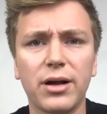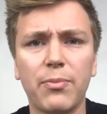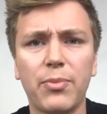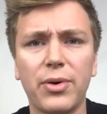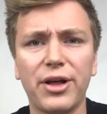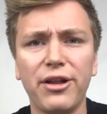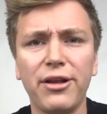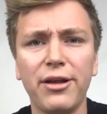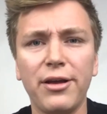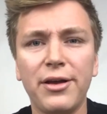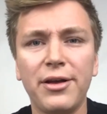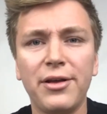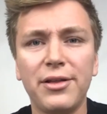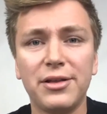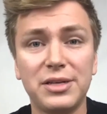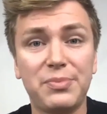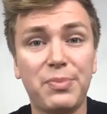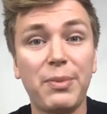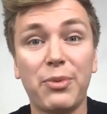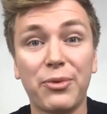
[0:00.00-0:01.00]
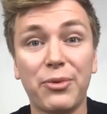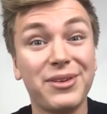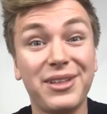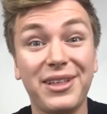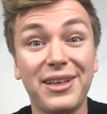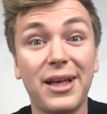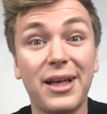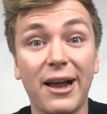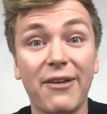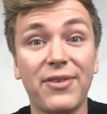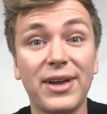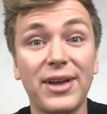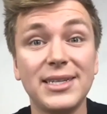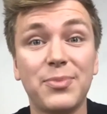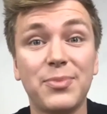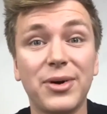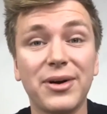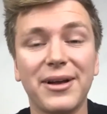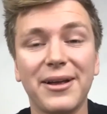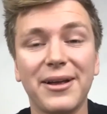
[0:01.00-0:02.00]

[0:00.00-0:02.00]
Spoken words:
but those people really like Facebook.